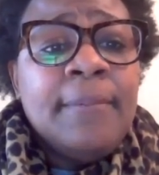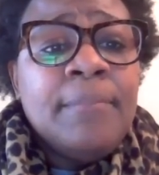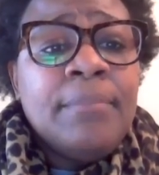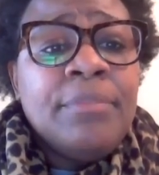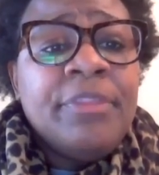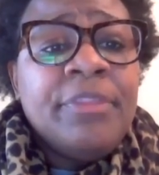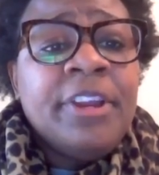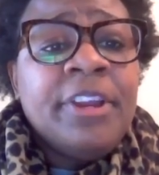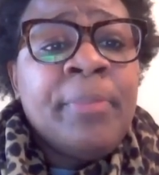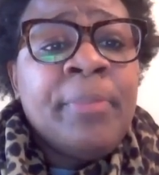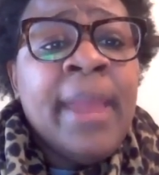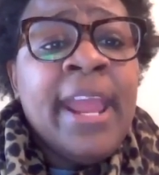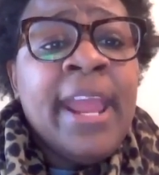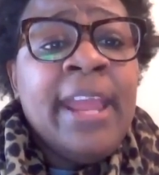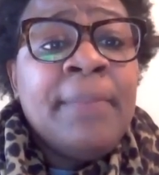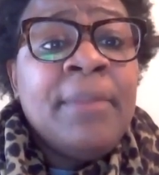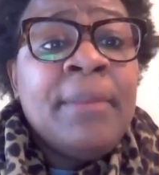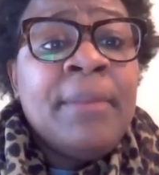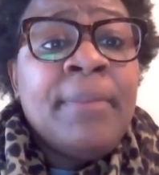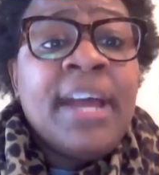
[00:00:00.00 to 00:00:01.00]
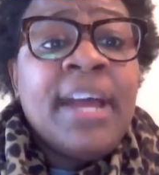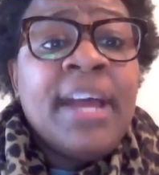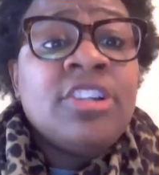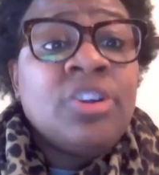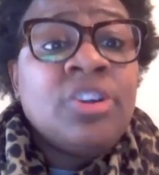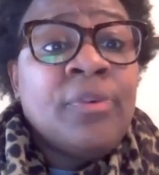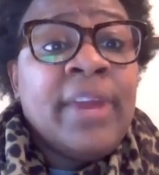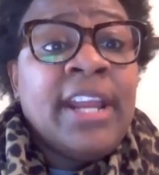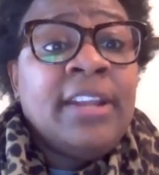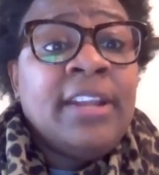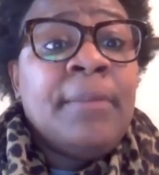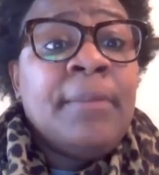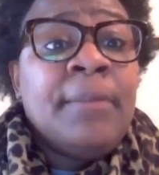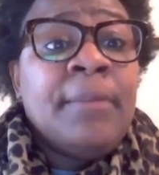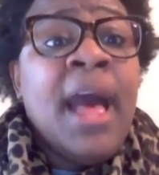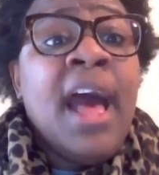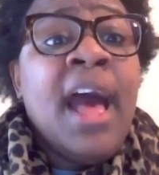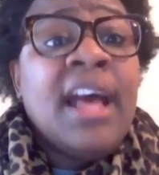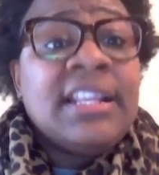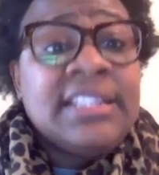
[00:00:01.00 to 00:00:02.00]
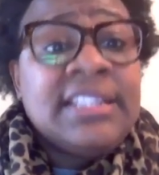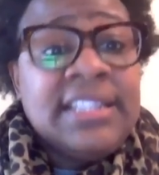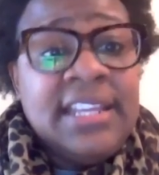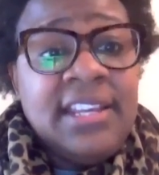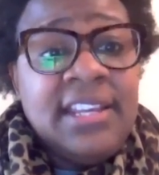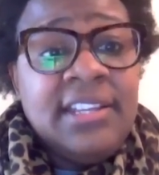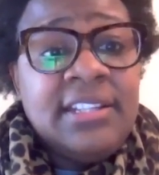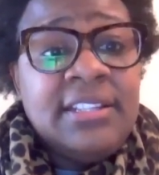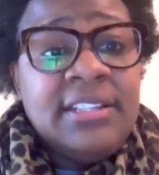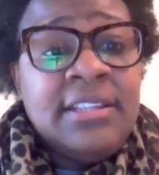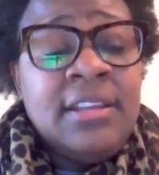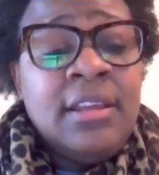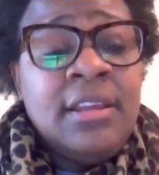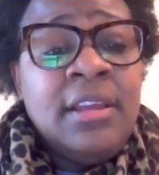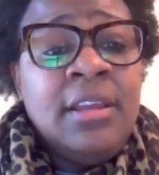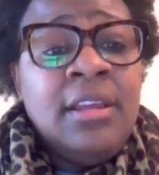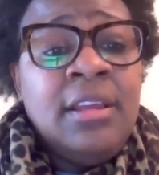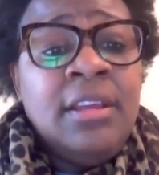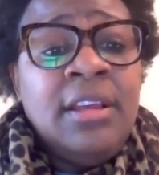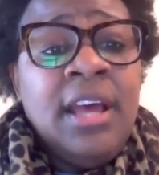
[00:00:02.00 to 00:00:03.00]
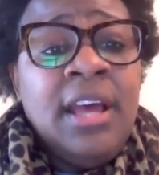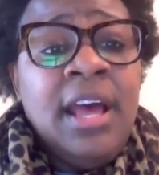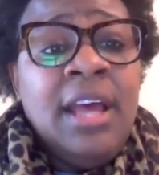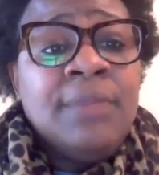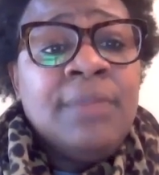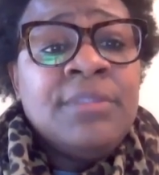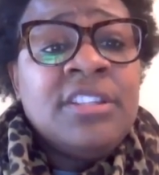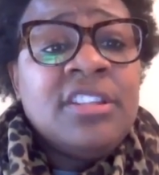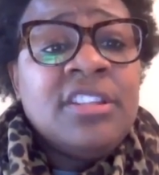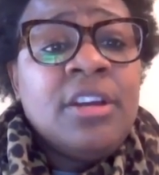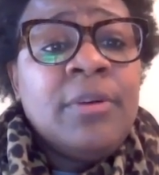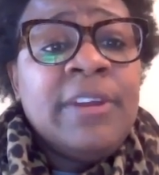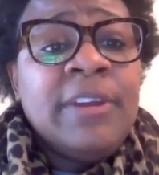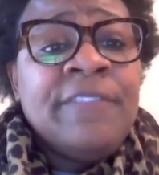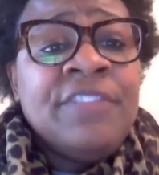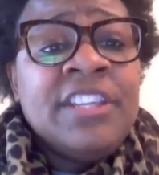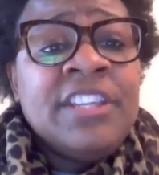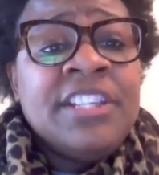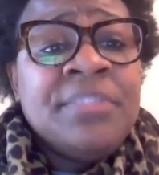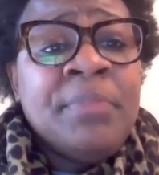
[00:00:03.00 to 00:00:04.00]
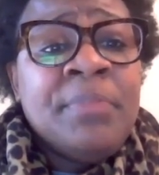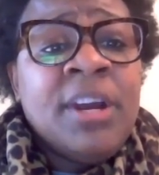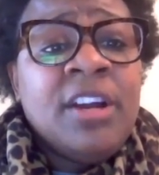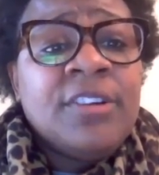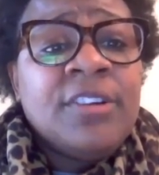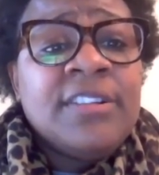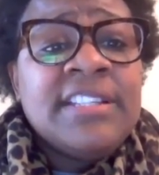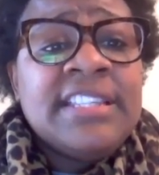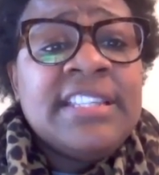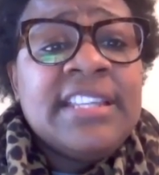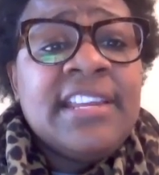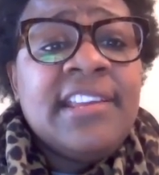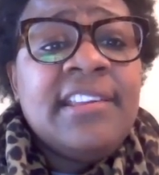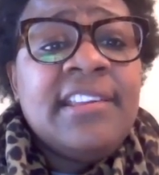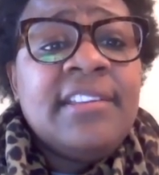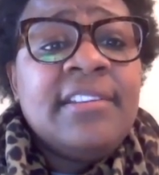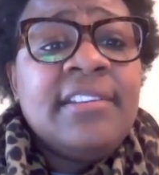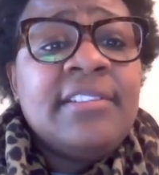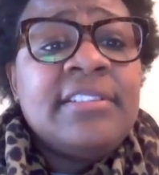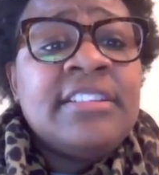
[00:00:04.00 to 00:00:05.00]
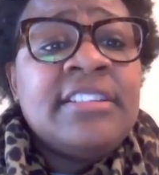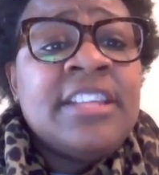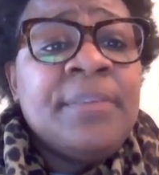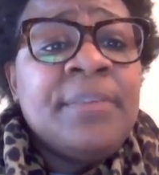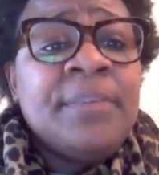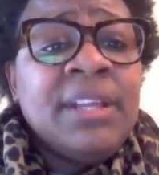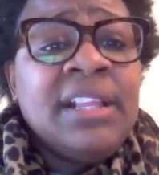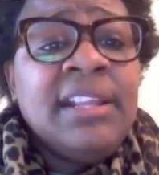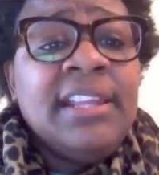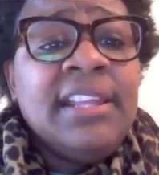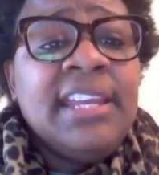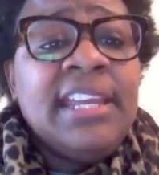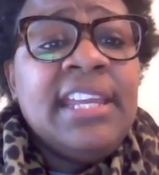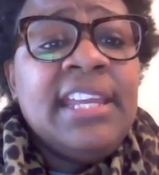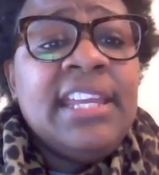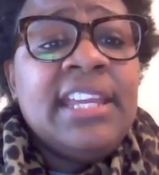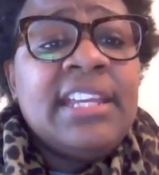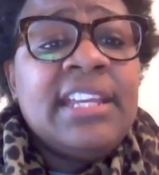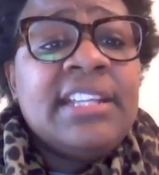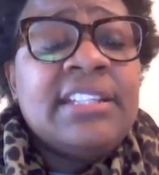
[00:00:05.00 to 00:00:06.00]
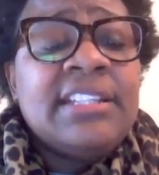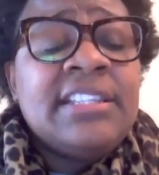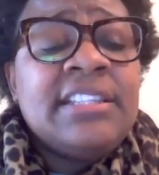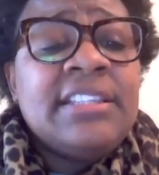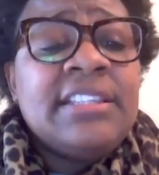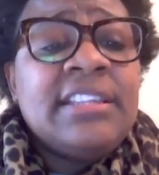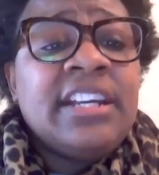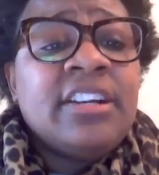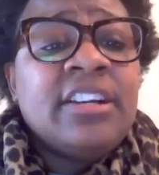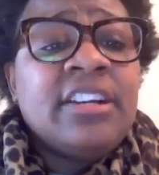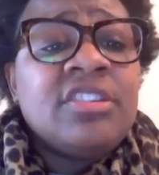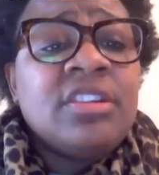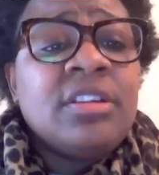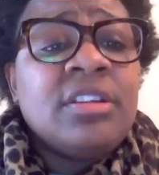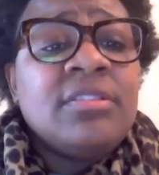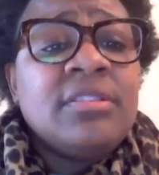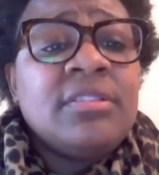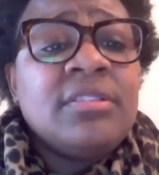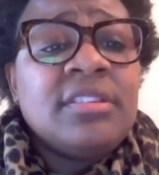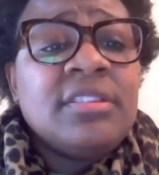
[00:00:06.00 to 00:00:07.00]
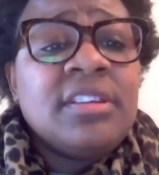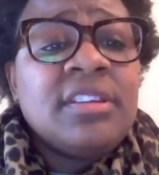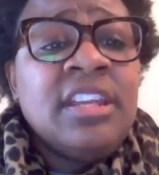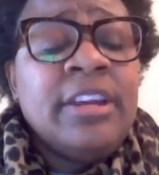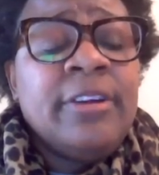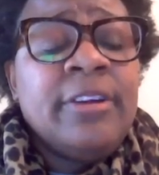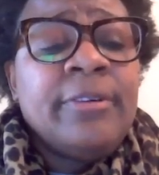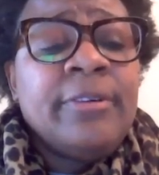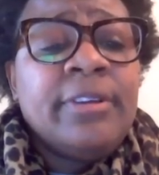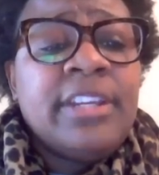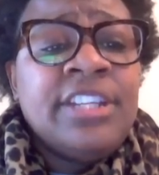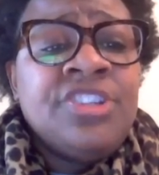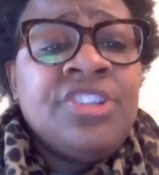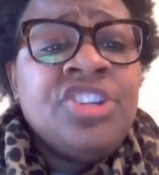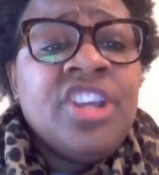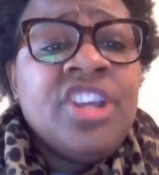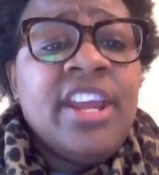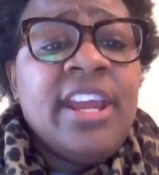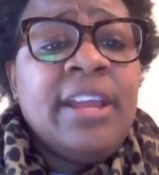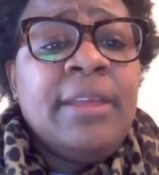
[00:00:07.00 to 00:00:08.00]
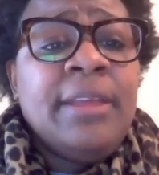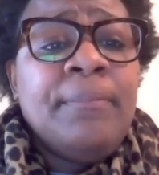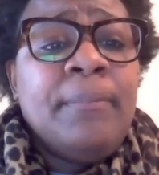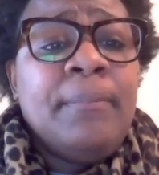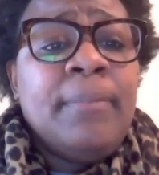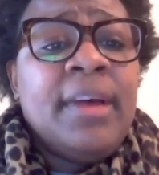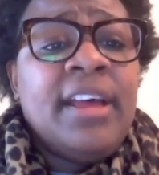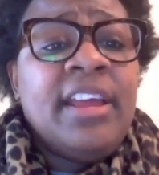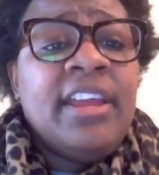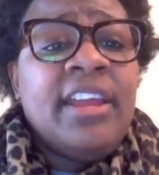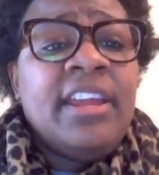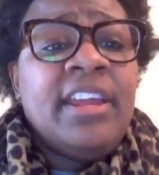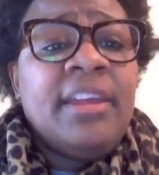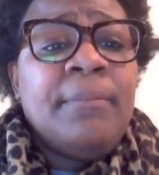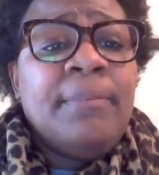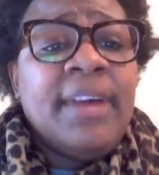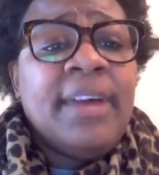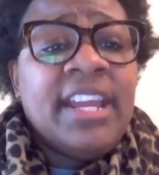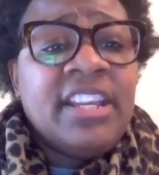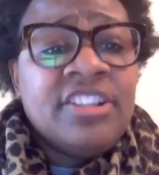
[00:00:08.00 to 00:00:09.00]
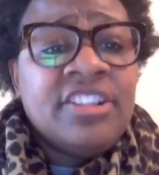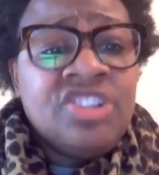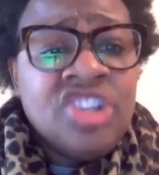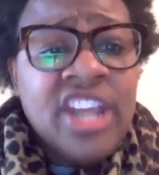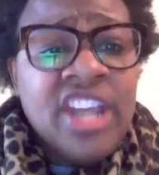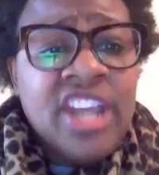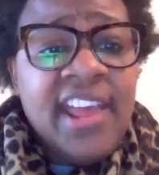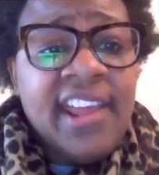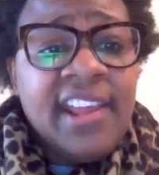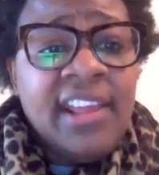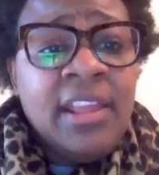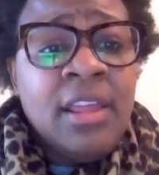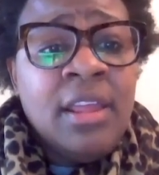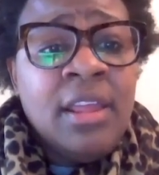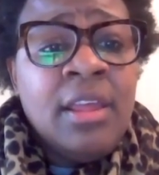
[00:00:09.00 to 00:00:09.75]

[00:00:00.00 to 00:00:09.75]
their payment by direct deposit. So if this person typically gets their Social Security check by a check,